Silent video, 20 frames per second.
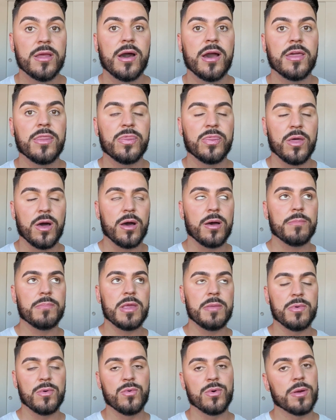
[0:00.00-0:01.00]
I thought
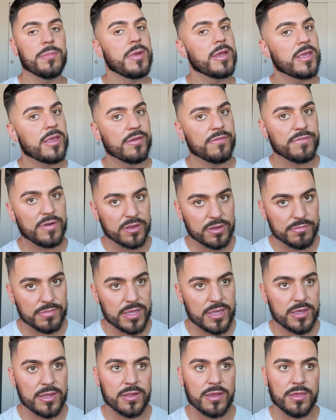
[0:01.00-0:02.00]
people were making fun of
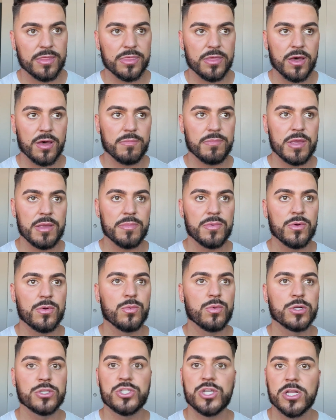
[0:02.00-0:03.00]
me, and I thought people
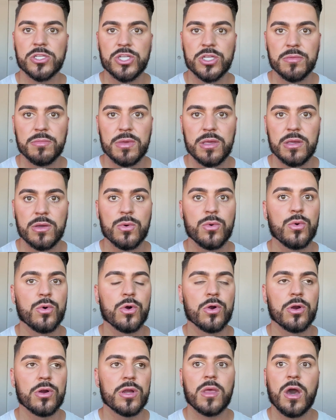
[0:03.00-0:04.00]
were judging me
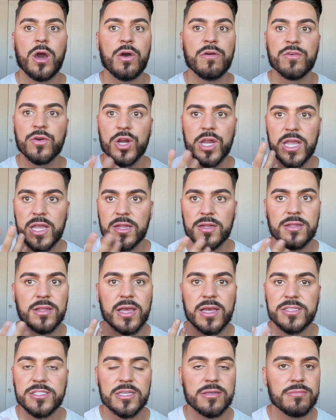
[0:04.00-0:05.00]
or
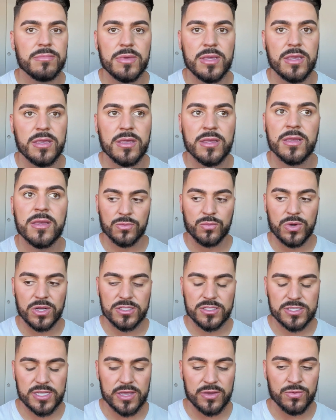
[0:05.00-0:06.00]
over-analyzing me.
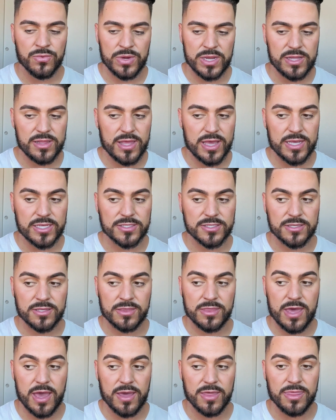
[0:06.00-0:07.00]
Once I realized
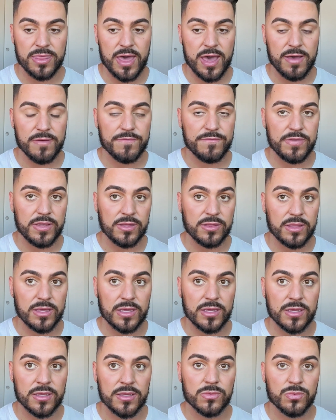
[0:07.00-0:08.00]
that that
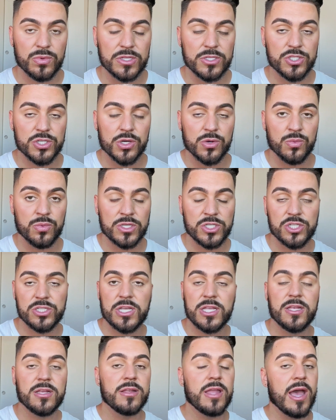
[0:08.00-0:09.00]
feeling, which
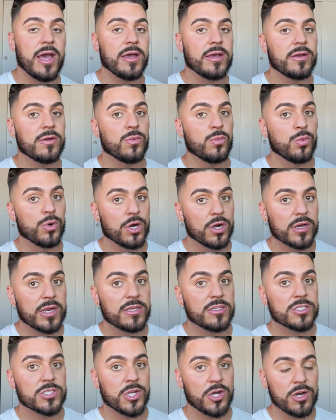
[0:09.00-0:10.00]
originated at work at
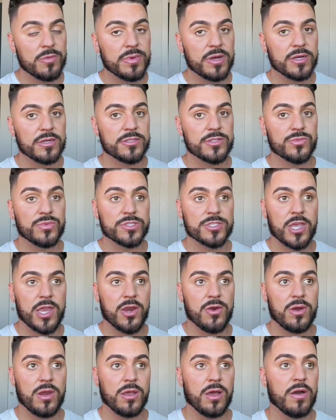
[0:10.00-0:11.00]
Starbucks, was
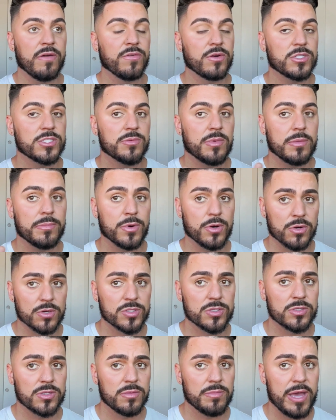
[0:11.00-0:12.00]
carrying over into my
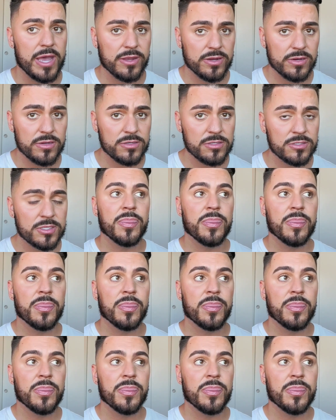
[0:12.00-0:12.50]
personal matters,